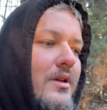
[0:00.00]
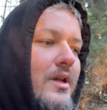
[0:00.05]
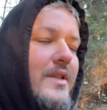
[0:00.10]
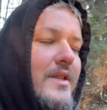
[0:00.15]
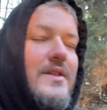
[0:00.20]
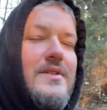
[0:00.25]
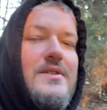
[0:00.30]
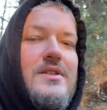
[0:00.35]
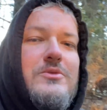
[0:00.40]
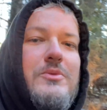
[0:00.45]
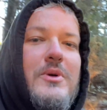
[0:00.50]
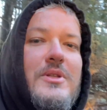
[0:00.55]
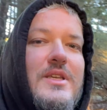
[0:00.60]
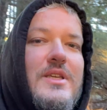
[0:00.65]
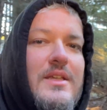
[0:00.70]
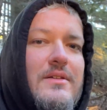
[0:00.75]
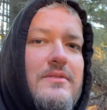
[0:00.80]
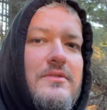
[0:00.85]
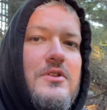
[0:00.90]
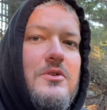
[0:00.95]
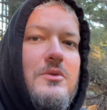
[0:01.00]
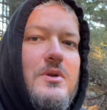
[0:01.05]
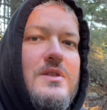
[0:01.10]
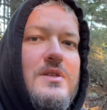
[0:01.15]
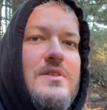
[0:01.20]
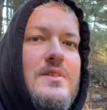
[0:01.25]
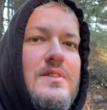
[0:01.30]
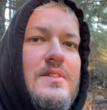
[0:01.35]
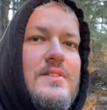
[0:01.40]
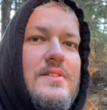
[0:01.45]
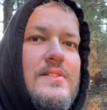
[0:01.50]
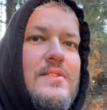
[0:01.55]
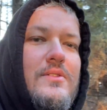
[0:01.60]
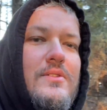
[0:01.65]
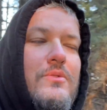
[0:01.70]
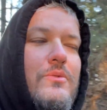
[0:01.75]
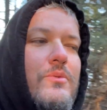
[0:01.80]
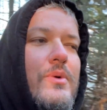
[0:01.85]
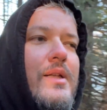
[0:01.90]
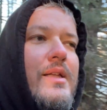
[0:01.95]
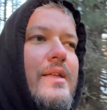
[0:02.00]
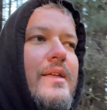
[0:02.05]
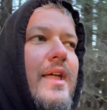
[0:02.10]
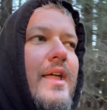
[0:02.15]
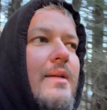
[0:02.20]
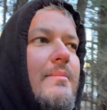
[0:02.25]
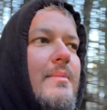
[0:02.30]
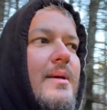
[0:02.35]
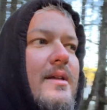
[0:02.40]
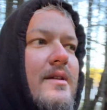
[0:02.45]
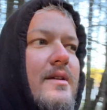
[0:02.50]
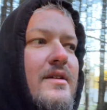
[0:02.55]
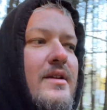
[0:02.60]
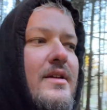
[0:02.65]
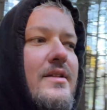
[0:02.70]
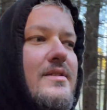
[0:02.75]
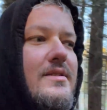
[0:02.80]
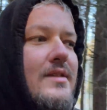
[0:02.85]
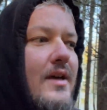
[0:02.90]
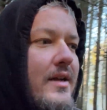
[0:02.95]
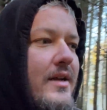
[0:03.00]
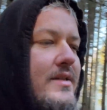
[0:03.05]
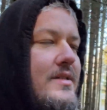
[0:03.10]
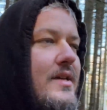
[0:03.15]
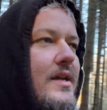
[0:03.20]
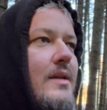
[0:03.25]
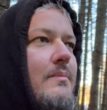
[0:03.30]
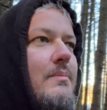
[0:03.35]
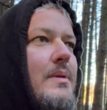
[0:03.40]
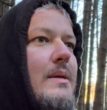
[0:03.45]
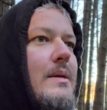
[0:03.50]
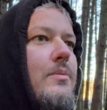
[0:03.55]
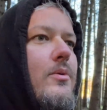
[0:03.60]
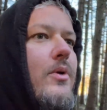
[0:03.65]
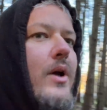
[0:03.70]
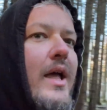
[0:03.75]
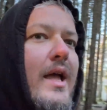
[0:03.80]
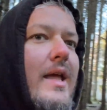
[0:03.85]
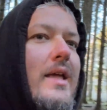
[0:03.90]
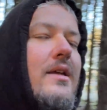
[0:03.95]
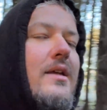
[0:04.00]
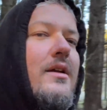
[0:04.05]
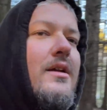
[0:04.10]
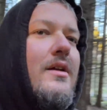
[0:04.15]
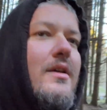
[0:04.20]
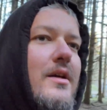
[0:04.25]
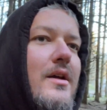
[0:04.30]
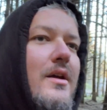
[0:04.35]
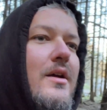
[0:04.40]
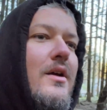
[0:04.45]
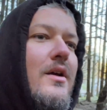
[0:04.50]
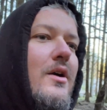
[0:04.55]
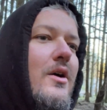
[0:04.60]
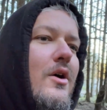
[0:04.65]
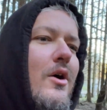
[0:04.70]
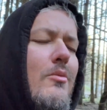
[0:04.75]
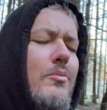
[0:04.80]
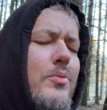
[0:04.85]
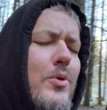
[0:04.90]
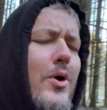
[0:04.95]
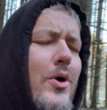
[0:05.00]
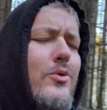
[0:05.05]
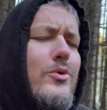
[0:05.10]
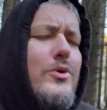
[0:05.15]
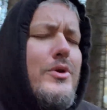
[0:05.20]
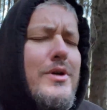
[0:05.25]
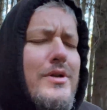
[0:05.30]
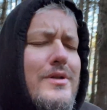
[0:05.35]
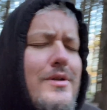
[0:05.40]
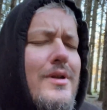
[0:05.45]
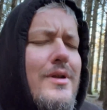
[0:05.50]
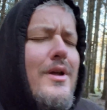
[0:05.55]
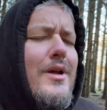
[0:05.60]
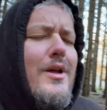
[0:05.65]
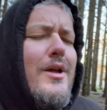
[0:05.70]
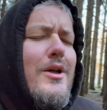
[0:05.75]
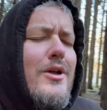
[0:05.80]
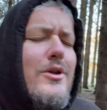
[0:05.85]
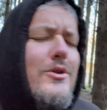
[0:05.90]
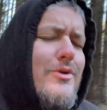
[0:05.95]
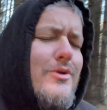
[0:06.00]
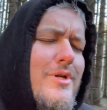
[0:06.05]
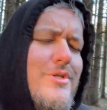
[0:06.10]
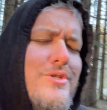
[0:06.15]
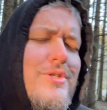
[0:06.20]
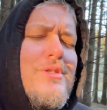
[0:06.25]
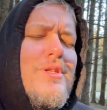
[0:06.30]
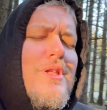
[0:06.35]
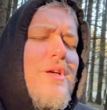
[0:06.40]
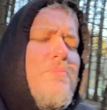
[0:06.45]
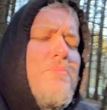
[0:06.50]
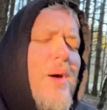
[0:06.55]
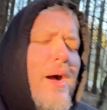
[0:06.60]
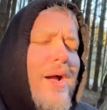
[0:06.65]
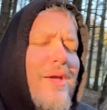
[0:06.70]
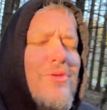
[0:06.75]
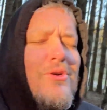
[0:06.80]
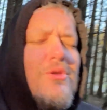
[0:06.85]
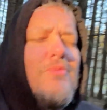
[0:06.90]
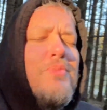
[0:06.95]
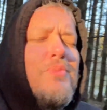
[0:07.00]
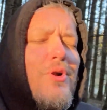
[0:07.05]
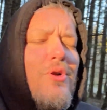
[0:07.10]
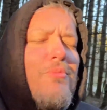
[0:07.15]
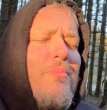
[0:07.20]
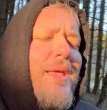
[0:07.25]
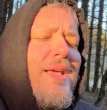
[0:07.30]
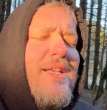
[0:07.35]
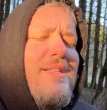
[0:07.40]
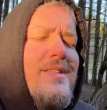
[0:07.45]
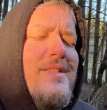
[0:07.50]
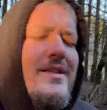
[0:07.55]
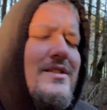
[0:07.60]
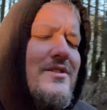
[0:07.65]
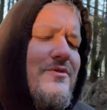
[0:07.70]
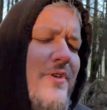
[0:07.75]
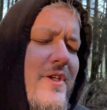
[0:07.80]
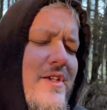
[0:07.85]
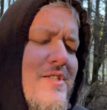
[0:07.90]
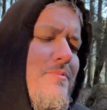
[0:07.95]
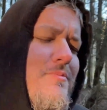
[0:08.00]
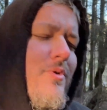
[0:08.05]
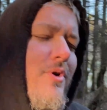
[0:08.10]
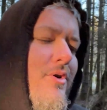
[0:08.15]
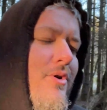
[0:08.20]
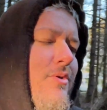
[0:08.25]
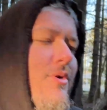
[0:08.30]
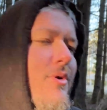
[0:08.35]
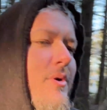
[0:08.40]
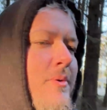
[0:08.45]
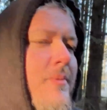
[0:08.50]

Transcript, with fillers: And this is where the influencers really came in and started telling people, hey, bro, you could you could just learn Python, bro, make six figs, bro.